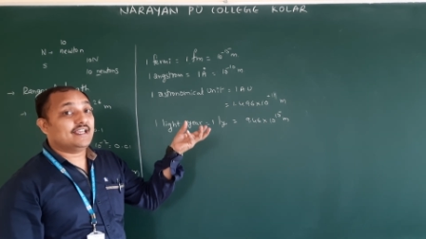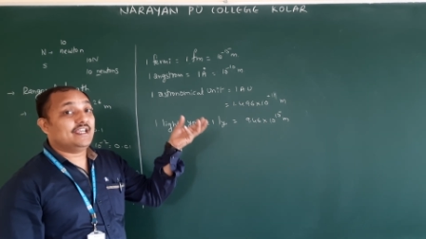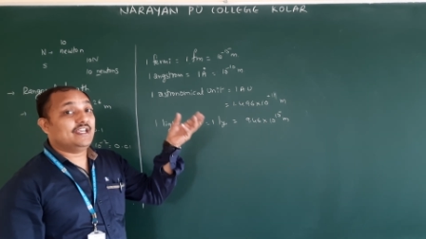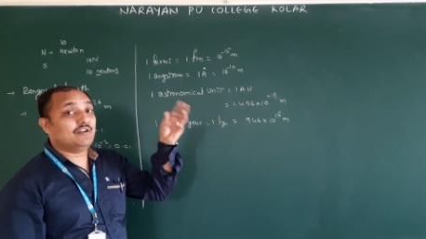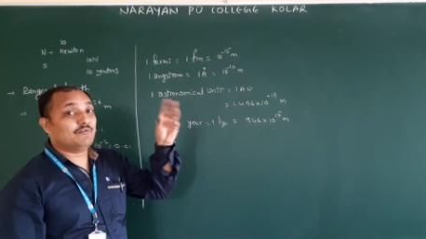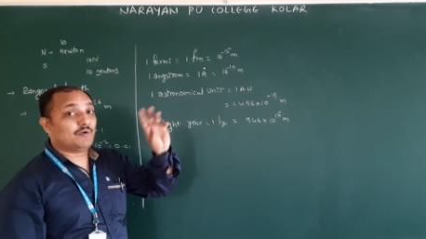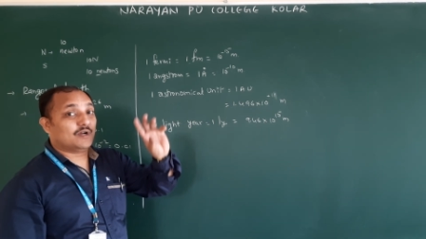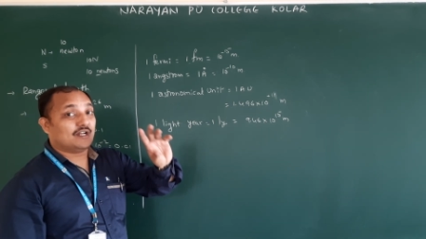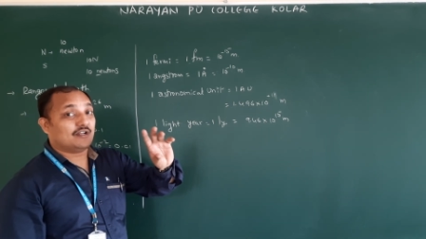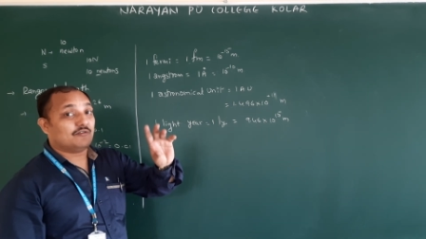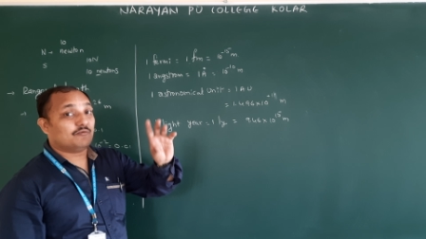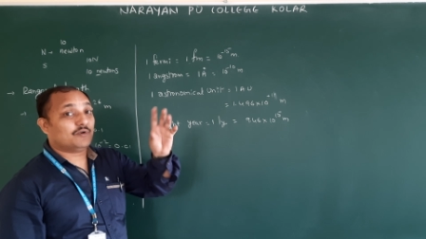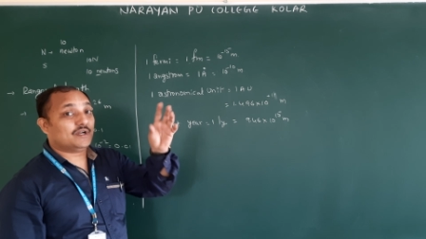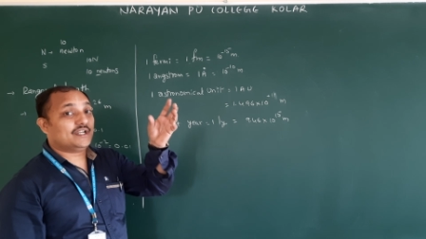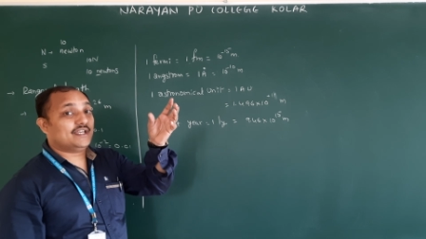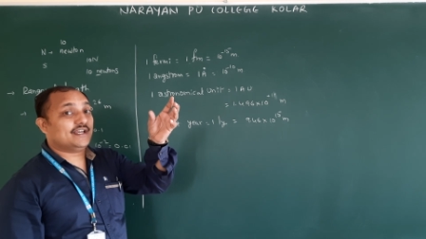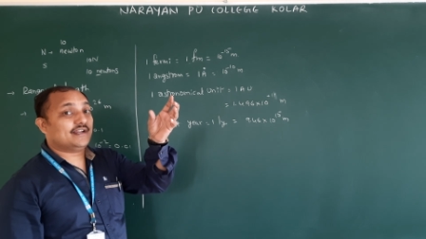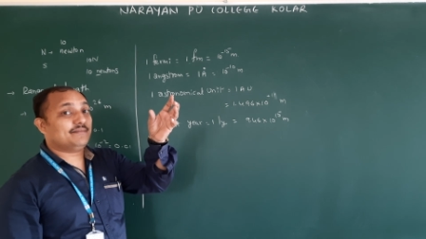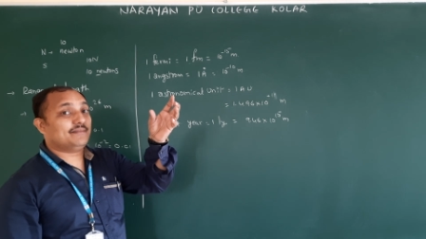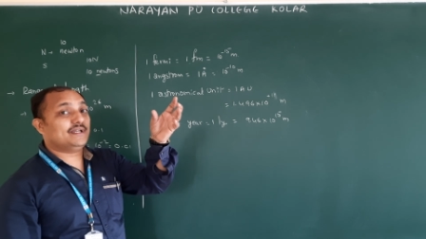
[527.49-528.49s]
in 1 year.
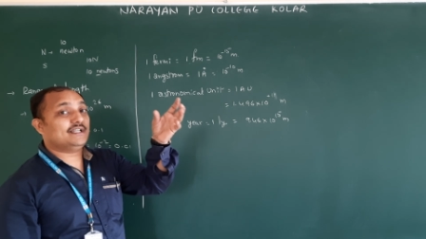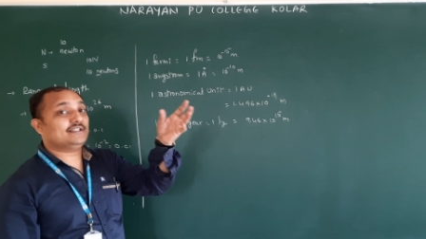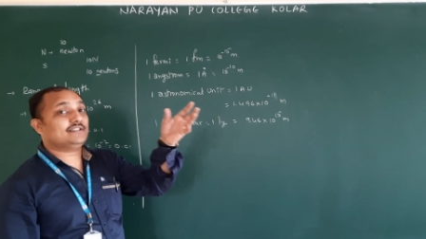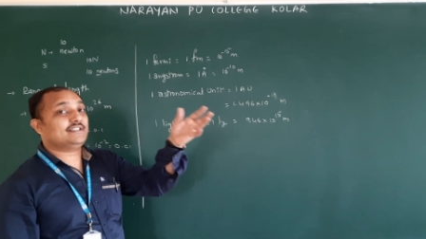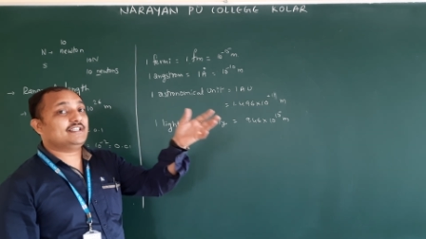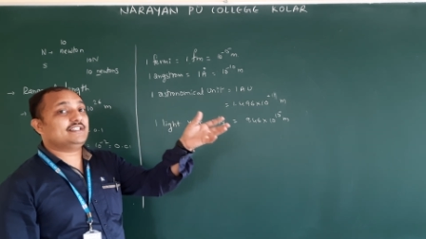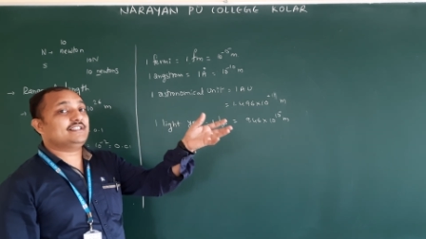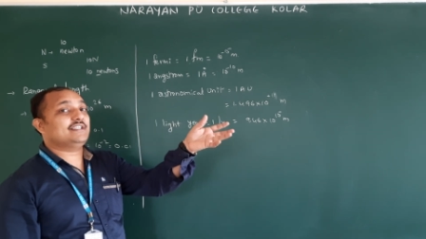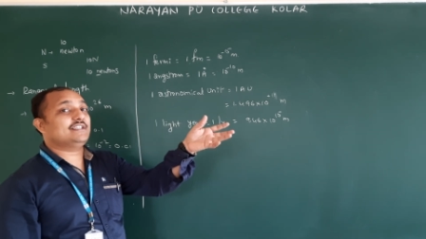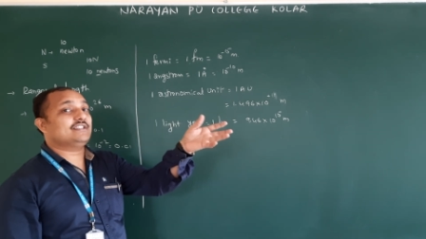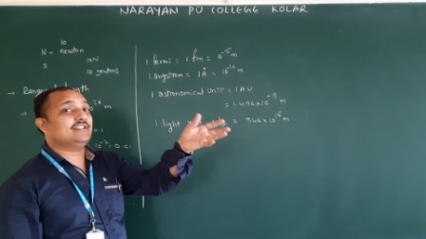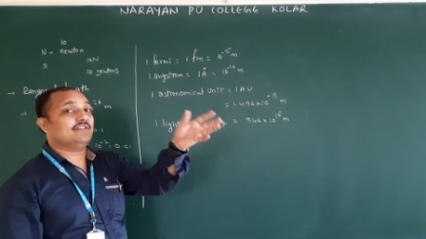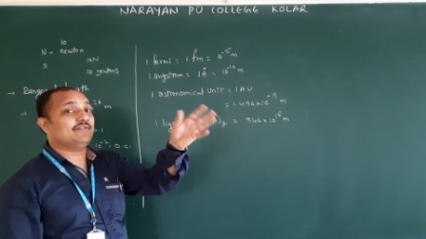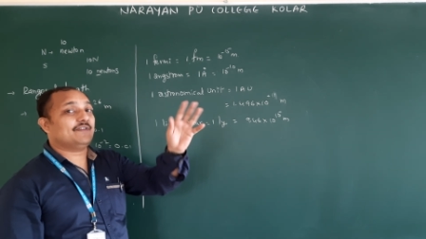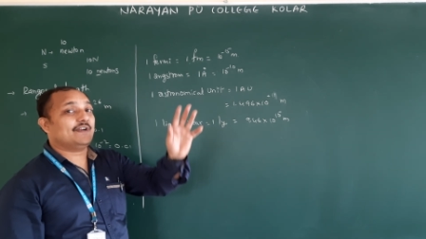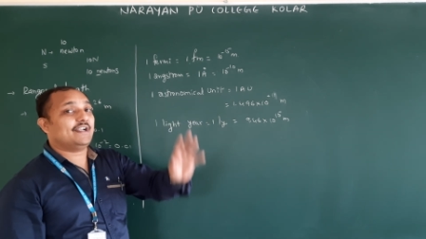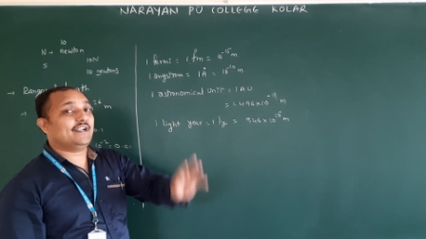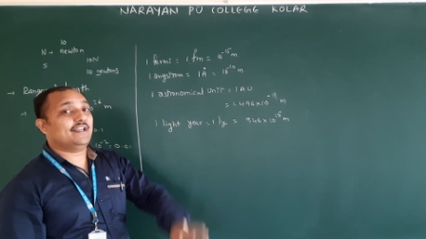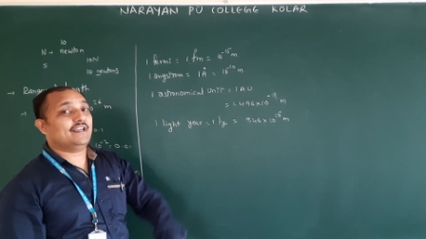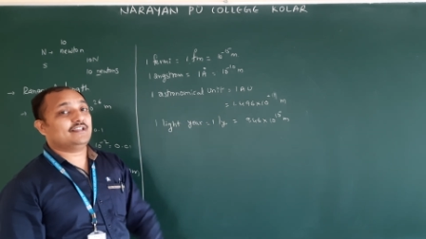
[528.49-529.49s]
1 year means
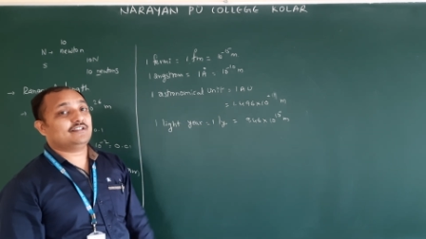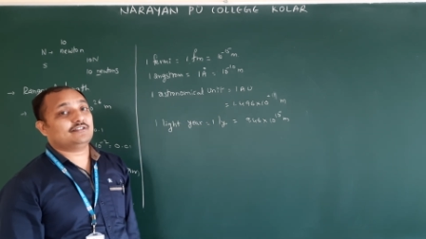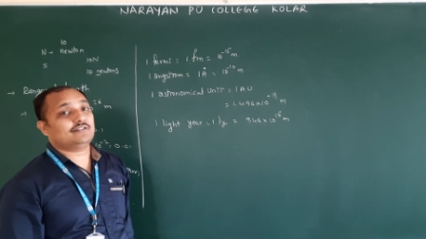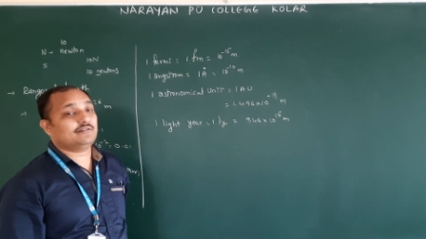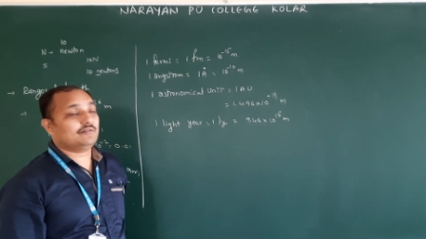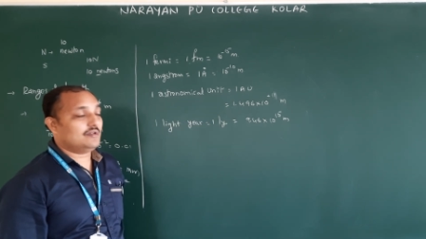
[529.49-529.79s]
365 days.